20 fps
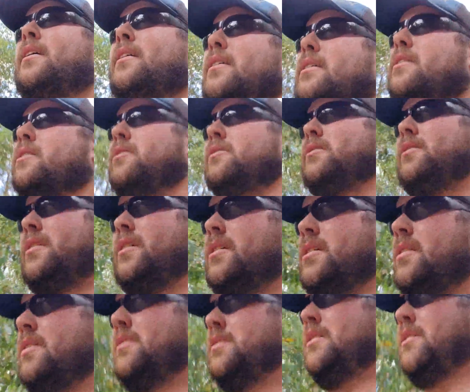You
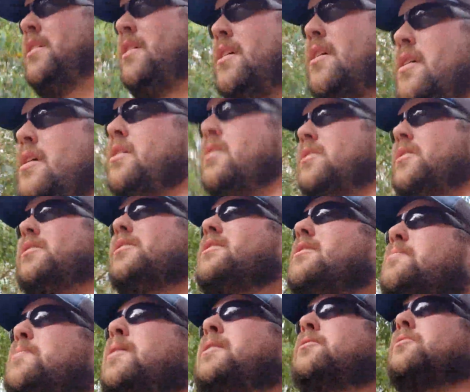can
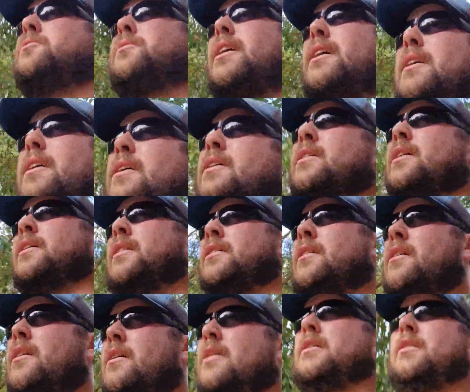spend all day
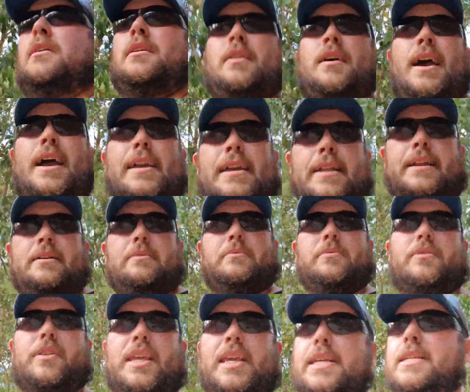hanging out
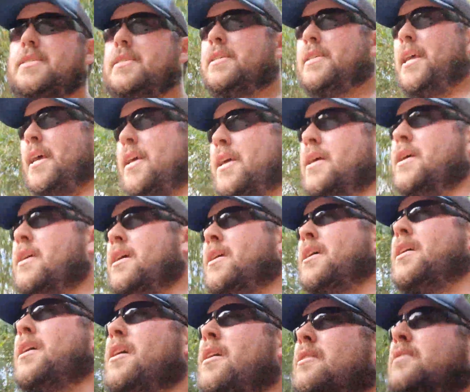with kids,
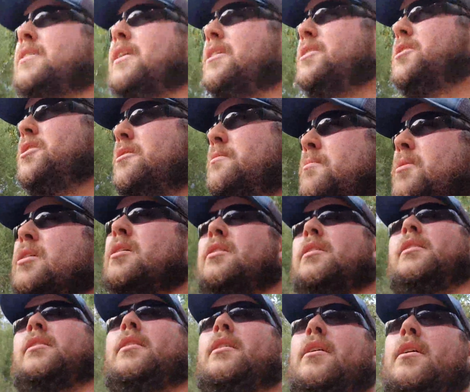teaching them,
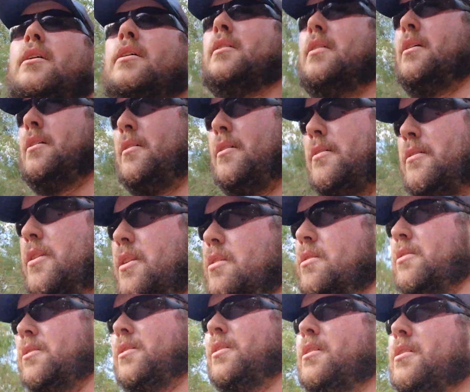
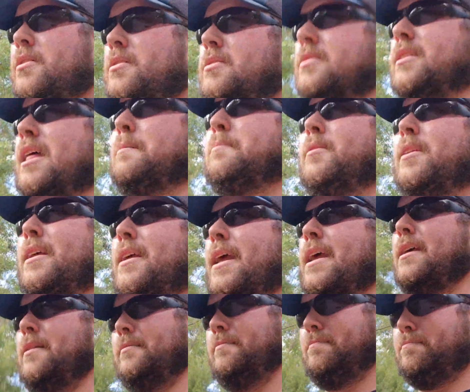slapping
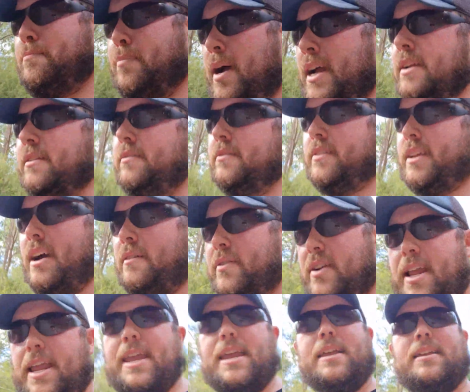their paint
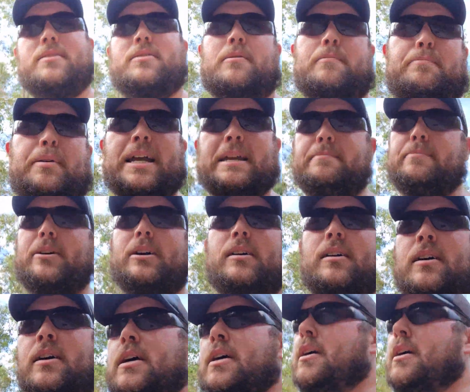covered hands on paper,